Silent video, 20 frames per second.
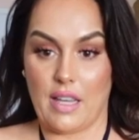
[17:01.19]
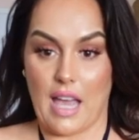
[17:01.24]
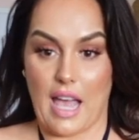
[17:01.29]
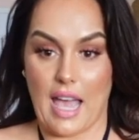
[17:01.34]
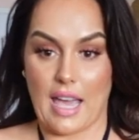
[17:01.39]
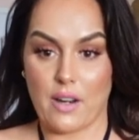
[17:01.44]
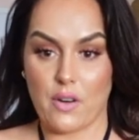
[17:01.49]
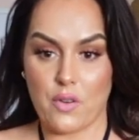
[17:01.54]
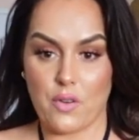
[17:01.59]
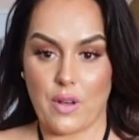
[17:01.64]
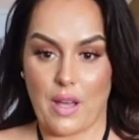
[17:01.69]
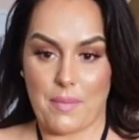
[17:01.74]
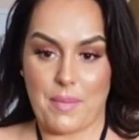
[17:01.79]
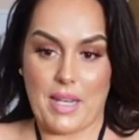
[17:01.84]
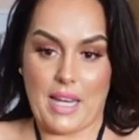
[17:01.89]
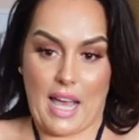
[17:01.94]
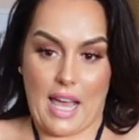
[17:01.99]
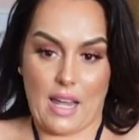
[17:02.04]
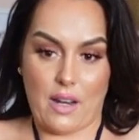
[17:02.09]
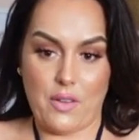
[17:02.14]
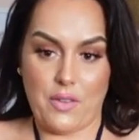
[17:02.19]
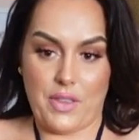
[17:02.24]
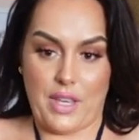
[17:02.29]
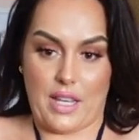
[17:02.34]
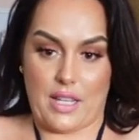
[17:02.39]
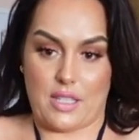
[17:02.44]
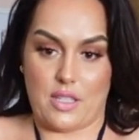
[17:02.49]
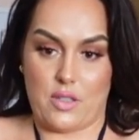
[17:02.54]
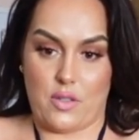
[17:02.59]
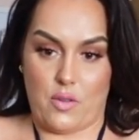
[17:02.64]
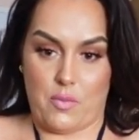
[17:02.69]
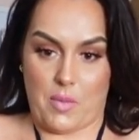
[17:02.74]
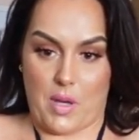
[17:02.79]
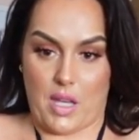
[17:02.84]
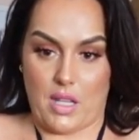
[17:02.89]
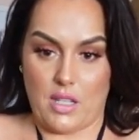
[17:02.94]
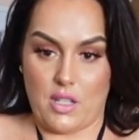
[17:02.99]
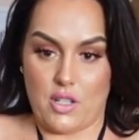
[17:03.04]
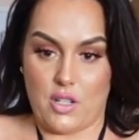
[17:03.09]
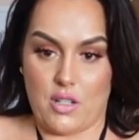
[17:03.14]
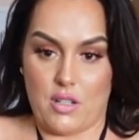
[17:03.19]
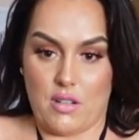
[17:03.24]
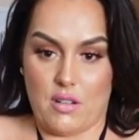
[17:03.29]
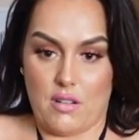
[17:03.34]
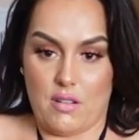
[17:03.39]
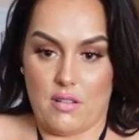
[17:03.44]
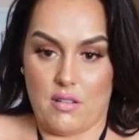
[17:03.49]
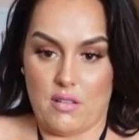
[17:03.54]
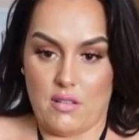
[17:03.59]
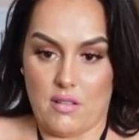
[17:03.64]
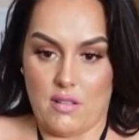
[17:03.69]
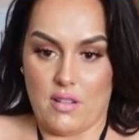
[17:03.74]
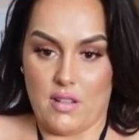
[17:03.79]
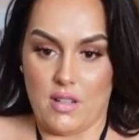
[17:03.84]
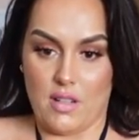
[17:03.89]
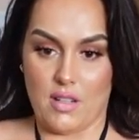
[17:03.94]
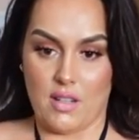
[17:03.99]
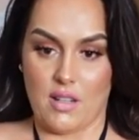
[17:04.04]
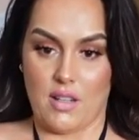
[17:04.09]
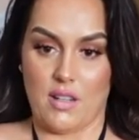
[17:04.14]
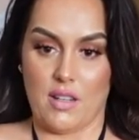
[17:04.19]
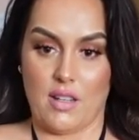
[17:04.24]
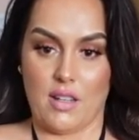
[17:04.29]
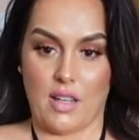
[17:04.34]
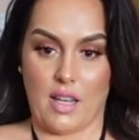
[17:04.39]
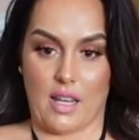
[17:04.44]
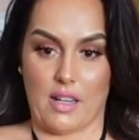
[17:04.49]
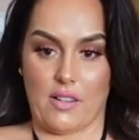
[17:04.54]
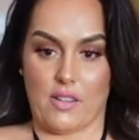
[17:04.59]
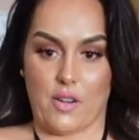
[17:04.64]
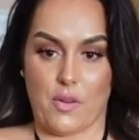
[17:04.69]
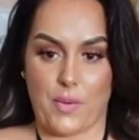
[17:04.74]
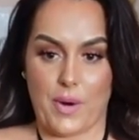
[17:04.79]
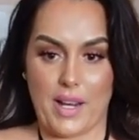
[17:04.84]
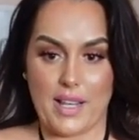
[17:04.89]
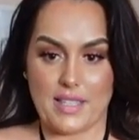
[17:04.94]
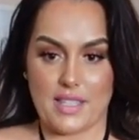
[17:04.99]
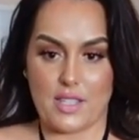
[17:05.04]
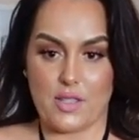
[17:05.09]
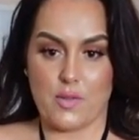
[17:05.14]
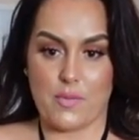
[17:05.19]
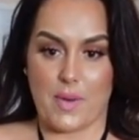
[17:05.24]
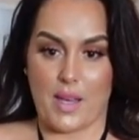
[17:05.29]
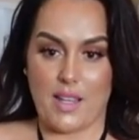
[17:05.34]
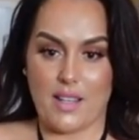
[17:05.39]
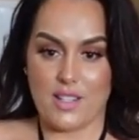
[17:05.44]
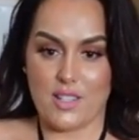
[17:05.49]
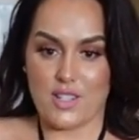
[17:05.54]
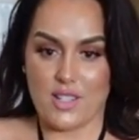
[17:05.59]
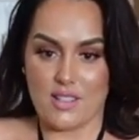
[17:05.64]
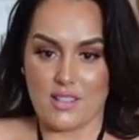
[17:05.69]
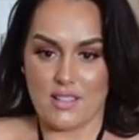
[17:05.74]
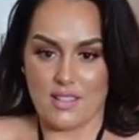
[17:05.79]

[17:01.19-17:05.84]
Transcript: I don't, I mean, I don't think it's too much. I don't know, right? Is it too much?